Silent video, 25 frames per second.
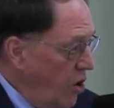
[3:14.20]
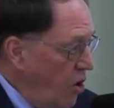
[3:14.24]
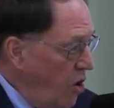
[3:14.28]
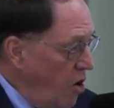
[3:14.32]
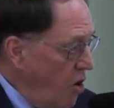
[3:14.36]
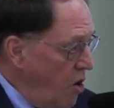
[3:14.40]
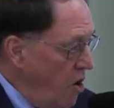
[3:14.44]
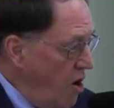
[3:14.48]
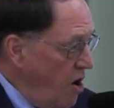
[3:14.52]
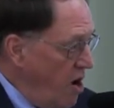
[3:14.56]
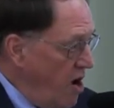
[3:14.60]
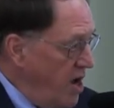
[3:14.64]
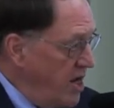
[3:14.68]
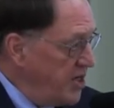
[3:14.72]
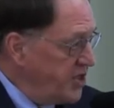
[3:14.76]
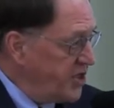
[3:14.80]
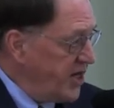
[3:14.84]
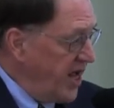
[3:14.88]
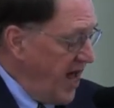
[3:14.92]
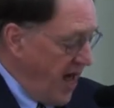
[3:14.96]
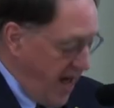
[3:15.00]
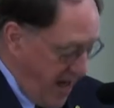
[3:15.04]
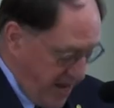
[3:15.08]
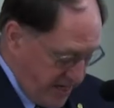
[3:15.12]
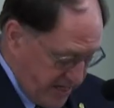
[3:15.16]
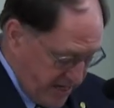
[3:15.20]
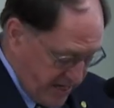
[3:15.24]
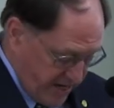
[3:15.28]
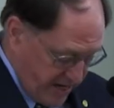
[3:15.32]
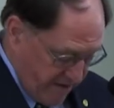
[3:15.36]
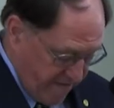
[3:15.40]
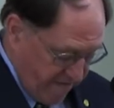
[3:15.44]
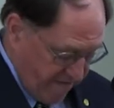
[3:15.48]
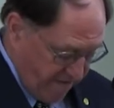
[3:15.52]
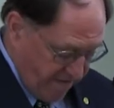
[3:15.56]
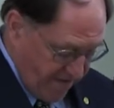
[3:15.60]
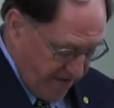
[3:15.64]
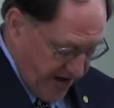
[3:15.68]
cause and
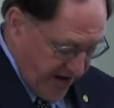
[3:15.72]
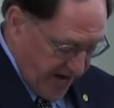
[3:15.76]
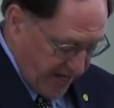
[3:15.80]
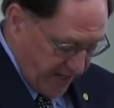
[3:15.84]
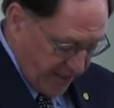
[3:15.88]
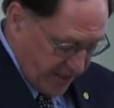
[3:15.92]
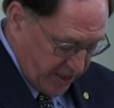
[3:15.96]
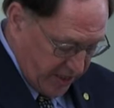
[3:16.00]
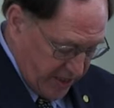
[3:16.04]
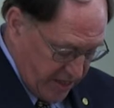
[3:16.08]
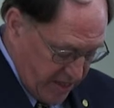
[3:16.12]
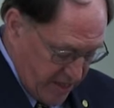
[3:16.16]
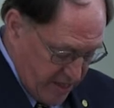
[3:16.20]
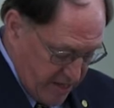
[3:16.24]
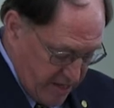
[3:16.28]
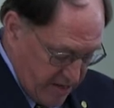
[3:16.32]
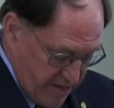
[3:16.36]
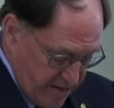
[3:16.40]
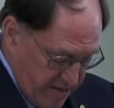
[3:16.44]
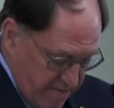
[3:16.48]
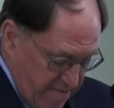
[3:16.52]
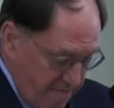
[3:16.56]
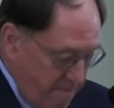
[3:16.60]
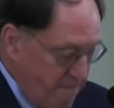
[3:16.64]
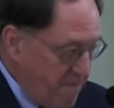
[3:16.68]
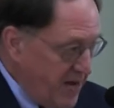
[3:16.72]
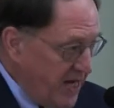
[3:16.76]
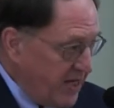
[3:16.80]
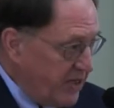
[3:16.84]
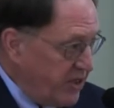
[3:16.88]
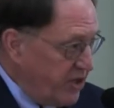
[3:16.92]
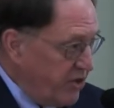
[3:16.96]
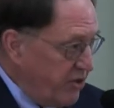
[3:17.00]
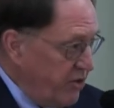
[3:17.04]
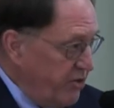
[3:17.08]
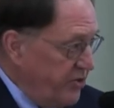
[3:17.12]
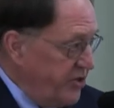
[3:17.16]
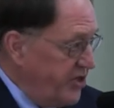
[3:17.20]
effect
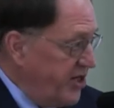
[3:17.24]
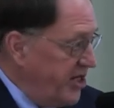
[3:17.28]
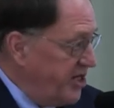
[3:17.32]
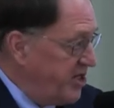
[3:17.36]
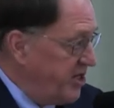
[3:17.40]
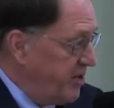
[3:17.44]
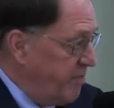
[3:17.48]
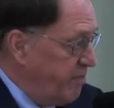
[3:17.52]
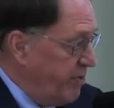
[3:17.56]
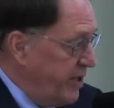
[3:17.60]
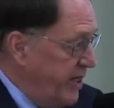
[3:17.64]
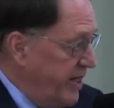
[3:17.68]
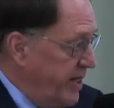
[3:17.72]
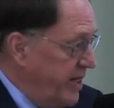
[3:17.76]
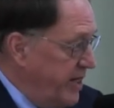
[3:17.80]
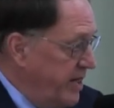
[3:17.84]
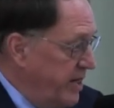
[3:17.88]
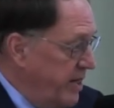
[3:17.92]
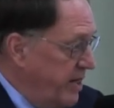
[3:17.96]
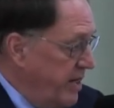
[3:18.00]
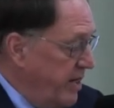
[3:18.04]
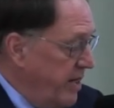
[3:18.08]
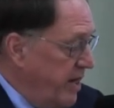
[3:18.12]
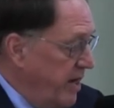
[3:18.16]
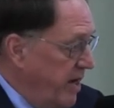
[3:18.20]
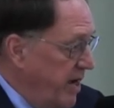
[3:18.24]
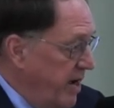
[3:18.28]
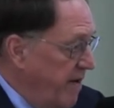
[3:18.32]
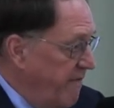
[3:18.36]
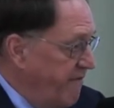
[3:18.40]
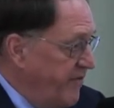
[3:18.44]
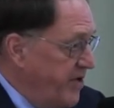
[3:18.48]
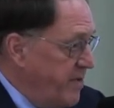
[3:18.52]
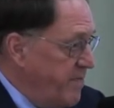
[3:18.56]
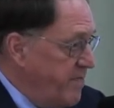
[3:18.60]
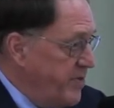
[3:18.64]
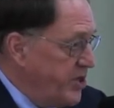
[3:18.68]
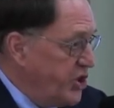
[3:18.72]
mental discipline
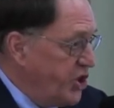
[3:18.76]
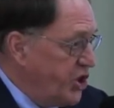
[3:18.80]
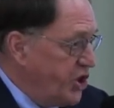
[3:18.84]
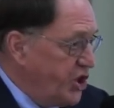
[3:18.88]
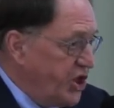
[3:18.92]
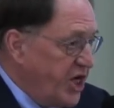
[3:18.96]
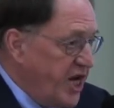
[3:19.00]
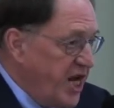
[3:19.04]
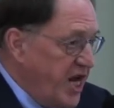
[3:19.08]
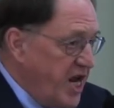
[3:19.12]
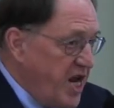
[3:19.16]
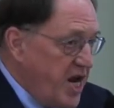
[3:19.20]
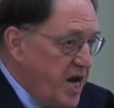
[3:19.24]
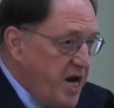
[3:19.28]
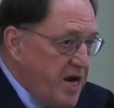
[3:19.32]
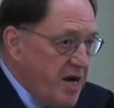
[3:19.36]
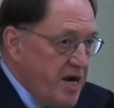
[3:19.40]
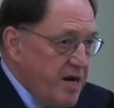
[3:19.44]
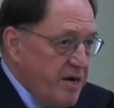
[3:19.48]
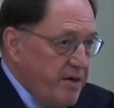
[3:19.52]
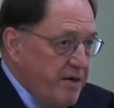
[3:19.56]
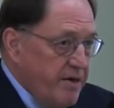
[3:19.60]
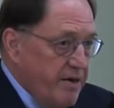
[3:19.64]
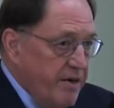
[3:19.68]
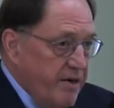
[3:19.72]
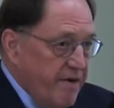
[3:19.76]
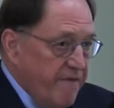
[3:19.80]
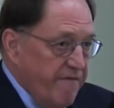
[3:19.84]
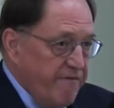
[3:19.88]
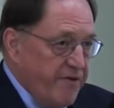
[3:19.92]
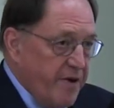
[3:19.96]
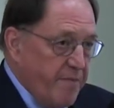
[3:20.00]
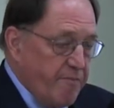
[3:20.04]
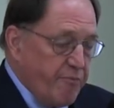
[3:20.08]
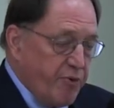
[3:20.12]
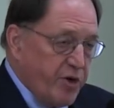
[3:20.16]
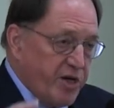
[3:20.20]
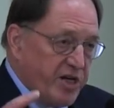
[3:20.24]
of the machine,
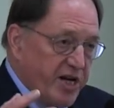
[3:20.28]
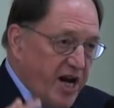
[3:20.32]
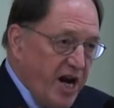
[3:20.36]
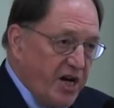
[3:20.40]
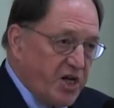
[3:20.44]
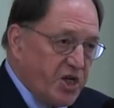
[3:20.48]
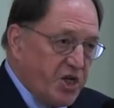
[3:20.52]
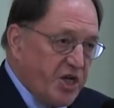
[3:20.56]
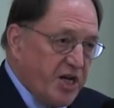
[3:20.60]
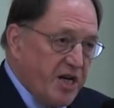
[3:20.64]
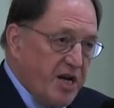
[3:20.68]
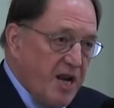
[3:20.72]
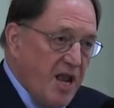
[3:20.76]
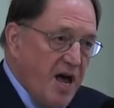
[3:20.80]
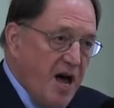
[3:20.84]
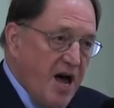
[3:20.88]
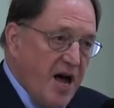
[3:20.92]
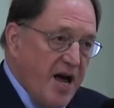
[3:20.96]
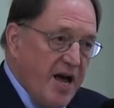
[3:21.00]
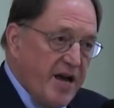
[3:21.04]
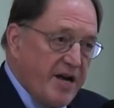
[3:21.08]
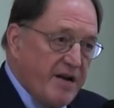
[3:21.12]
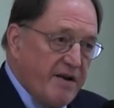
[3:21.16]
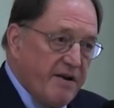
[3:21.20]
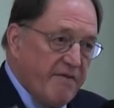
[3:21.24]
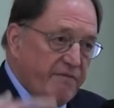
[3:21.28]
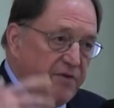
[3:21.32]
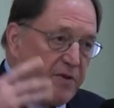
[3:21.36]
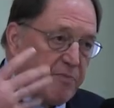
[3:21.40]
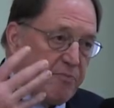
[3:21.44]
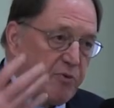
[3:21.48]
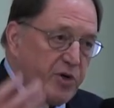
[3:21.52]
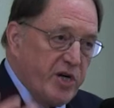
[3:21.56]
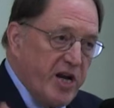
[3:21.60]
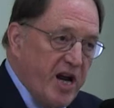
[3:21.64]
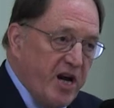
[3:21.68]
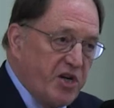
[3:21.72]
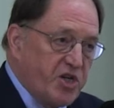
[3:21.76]
the production line,
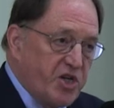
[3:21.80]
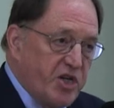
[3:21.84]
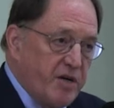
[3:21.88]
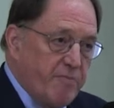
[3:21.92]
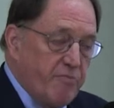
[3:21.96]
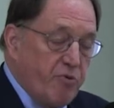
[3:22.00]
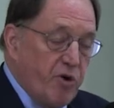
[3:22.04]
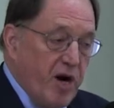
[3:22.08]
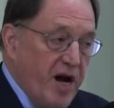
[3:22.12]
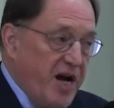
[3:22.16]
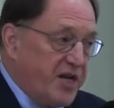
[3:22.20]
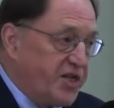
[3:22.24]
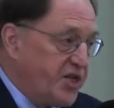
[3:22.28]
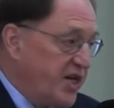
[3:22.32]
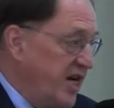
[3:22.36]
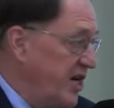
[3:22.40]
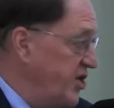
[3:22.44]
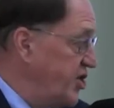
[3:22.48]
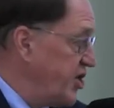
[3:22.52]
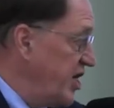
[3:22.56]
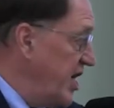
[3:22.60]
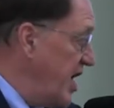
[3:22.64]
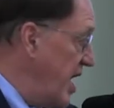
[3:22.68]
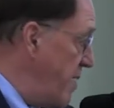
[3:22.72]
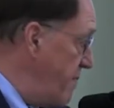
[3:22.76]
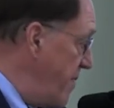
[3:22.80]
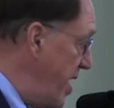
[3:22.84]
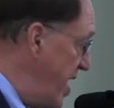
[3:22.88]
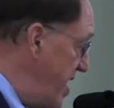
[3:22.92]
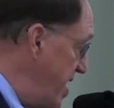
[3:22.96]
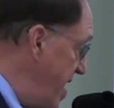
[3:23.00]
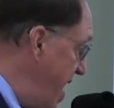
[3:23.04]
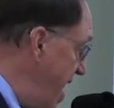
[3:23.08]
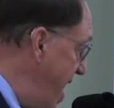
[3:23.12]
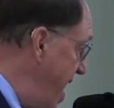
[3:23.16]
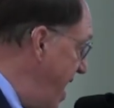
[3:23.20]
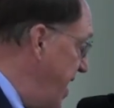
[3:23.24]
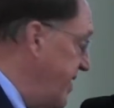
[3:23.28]
the production process, and I
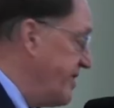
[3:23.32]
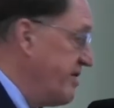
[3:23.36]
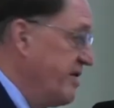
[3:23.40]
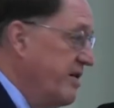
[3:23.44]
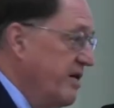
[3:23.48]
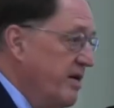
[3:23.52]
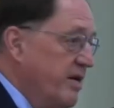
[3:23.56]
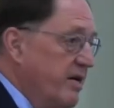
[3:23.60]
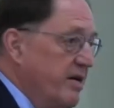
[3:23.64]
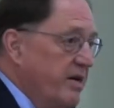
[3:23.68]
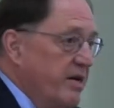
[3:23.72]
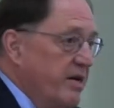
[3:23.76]
might add,